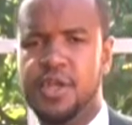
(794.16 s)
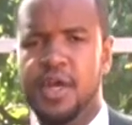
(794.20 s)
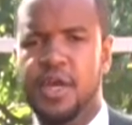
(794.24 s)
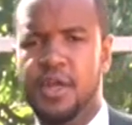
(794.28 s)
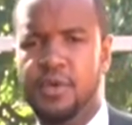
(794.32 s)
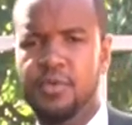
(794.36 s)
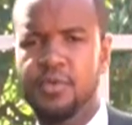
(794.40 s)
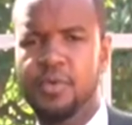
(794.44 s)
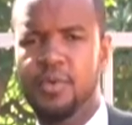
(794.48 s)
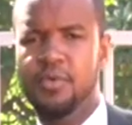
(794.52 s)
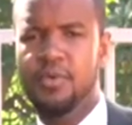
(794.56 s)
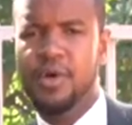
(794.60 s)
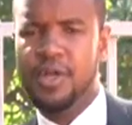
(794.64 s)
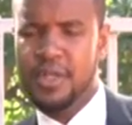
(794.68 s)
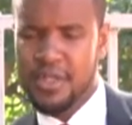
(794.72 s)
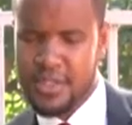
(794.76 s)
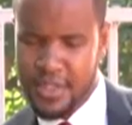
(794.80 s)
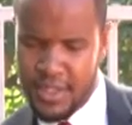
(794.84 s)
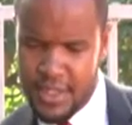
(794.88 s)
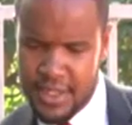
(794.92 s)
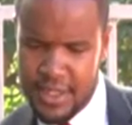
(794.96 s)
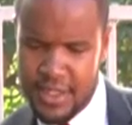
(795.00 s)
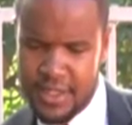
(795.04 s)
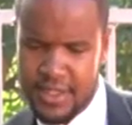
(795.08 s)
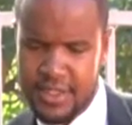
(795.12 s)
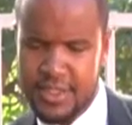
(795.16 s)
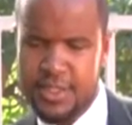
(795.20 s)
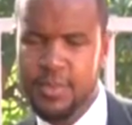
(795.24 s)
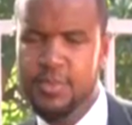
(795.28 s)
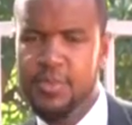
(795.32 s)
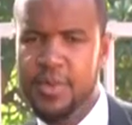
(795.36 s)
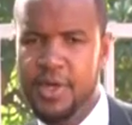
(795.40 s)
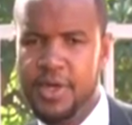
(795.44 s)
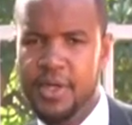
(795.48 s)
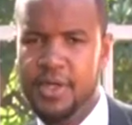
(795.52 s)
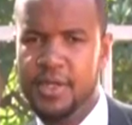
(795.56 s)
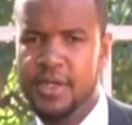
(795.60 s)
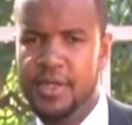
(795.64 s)
and we want to get
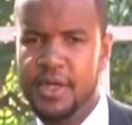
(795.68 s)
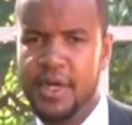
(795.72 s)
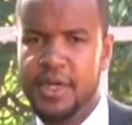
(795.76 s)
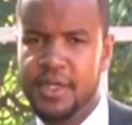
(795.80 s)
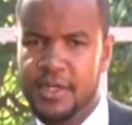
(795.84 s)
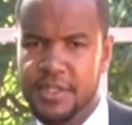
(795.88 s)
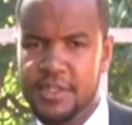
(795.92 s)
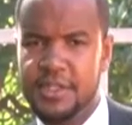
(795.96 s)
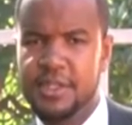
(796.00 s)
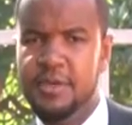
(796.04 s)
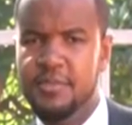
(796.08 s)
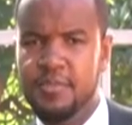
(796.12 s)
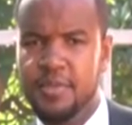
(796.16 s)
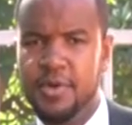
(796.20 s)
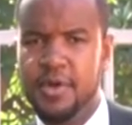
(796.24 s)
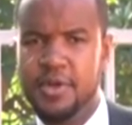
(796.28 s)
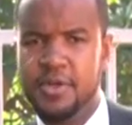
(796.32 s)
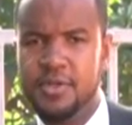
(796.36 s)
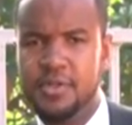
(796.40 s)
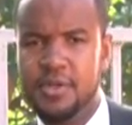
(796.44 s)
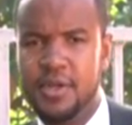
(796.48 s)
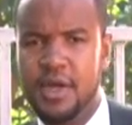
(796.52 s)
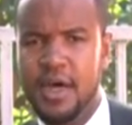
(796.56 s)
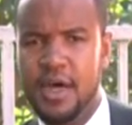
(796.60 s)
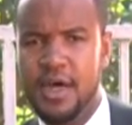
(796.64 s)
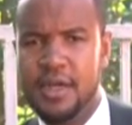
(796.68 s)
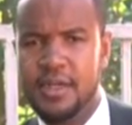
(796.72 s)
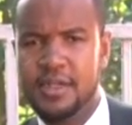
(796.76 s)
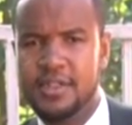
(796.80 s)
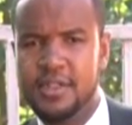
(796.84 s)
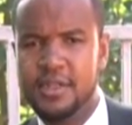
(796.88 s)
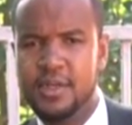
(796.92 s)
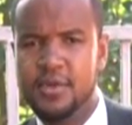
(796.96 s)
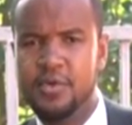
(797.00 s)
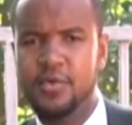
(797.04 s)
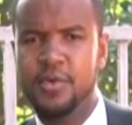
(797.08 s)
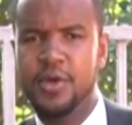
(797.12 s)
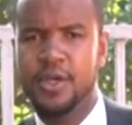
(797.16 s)
deeper and deeper
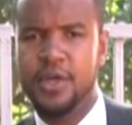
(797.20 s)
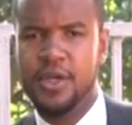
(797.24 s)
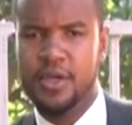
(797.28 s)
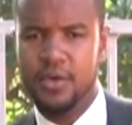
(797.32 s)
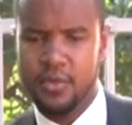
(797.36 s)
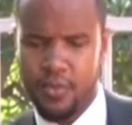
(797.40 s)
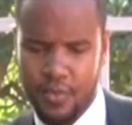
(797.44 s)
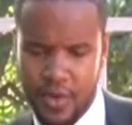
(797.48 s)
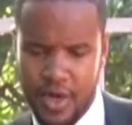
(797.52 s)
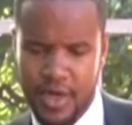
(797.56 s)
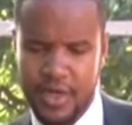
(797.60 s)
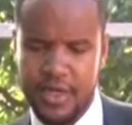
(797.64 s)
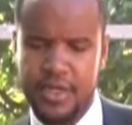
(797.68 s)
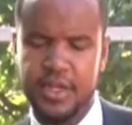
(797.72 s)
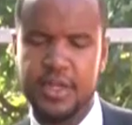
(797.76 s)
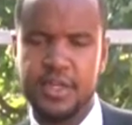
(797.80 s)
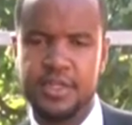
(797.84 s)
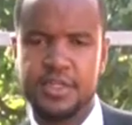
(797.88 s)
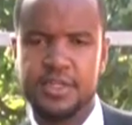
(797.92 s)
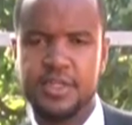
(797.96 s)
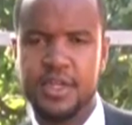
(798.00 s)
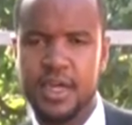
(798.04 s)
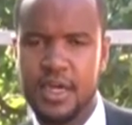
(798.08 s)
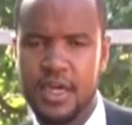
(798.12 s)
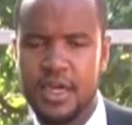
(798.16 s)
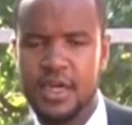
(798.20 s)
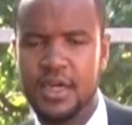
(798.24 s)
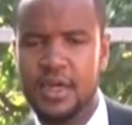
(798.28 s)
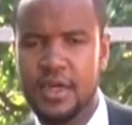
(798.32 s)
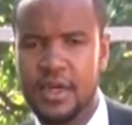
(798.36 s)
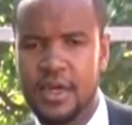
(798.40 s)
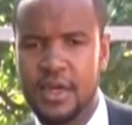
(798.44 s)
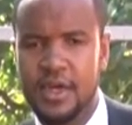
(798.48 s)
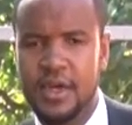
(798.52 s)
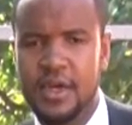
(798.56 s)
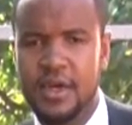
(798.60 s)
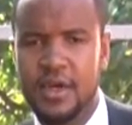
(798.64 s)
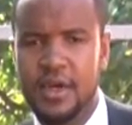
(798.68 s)
until we can one day say
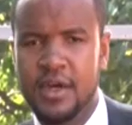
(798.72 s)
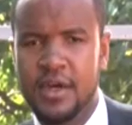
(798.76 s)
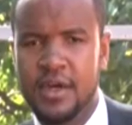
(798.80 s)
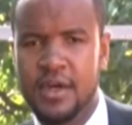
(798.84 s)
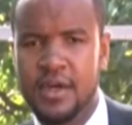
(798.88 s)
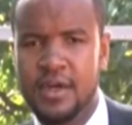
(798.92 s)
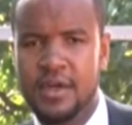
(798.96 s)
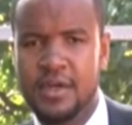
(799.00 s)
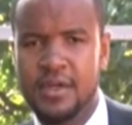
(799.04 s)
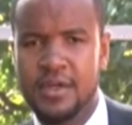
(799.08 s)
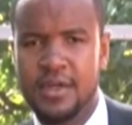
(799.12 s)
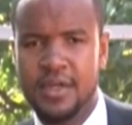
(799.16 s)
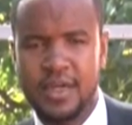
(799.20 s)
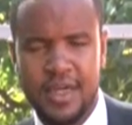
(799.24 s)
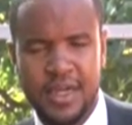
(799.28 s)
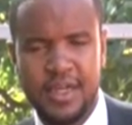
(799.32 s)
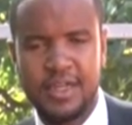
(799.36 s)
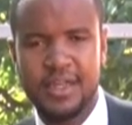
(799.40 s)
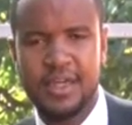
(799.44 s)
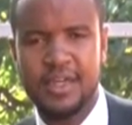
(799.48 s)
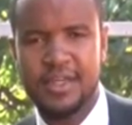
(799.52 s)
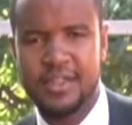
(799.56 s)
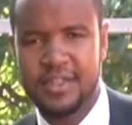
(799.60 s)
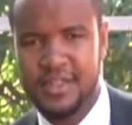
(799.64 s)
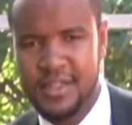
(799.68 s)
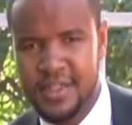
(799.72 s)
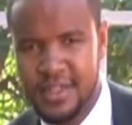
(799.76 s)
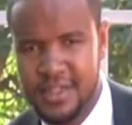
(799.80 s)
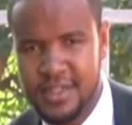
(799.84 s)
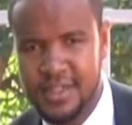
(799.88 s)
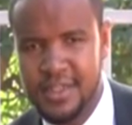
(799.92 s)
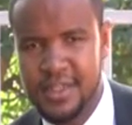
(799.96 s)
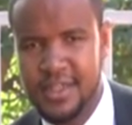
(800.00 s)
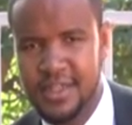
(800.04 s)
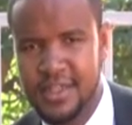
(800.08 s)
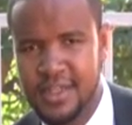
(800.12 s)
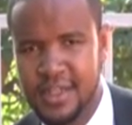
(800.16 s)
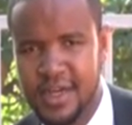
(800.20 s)
Kenya is
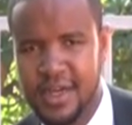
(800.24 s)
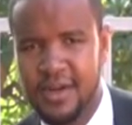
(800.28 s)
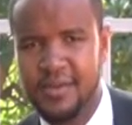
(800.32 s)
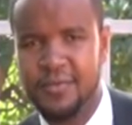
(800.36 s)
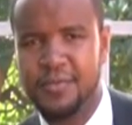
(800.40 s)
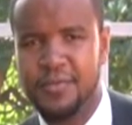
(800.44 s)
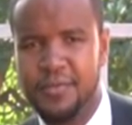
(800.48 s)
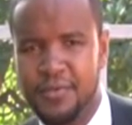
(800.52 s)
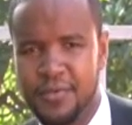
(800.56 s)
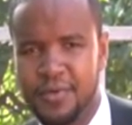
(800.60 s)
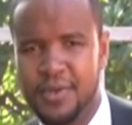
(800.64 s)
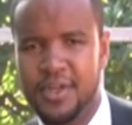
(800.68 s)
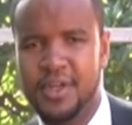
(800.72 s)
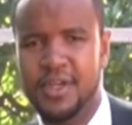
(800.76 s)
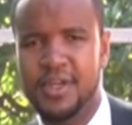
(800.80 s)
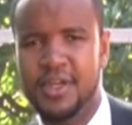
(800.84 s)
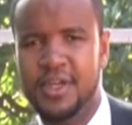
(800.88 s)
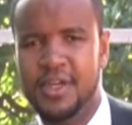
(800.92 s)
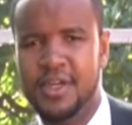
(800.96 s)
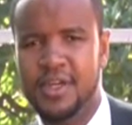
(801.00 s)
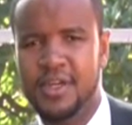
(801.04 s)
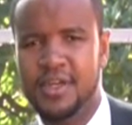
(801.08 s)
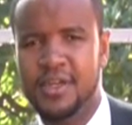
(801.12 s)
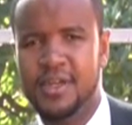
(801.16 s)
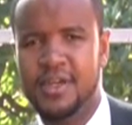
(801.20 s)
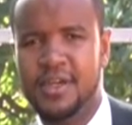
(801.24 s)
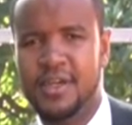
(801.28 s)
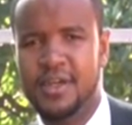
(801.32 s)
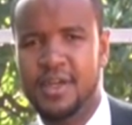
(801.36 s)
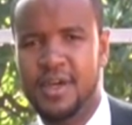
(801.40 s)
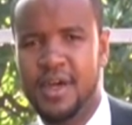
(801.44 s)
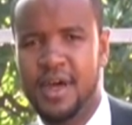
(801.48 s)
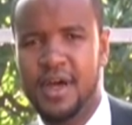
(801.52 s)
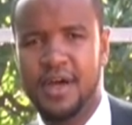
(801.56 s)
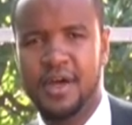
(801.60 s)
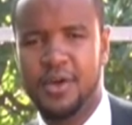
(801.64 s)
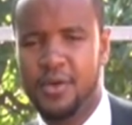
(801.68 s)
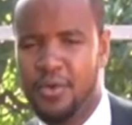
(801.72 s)
indeed
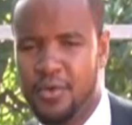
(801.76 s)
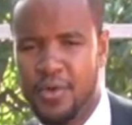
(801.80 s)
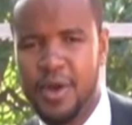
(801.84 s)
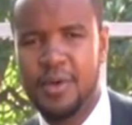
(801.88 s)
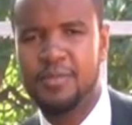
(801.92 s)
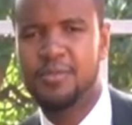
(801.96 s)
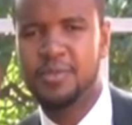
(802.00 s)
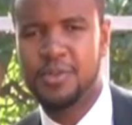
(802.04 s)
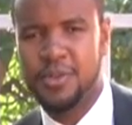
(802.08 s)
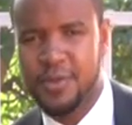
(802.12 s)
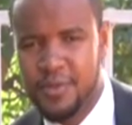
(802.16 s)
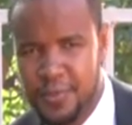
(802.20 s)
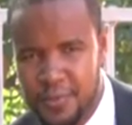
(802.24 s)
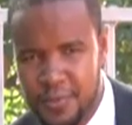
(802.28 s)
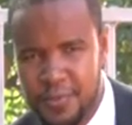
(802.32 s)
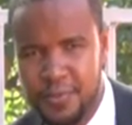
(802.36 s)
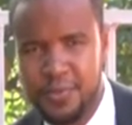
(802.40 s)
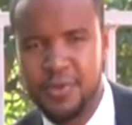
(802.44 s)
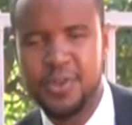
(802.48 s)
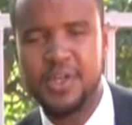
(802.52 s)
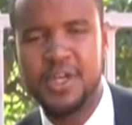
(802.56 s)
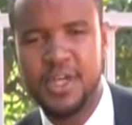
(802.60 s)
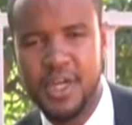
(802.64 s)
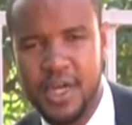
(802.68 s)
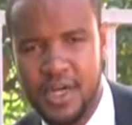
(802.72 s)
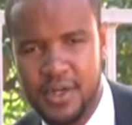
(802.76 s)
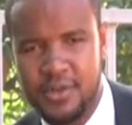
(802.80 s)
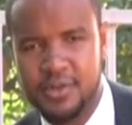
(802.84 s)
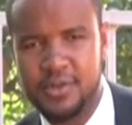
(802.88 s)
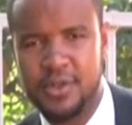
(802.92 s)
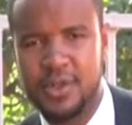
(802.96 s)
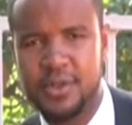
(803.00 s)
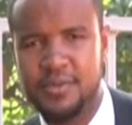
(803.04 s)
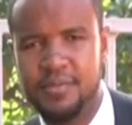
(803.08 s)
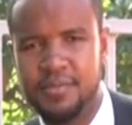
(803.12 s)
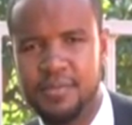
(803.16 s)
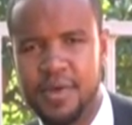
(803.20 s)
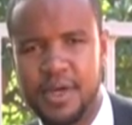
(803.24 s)
a corruption-free country.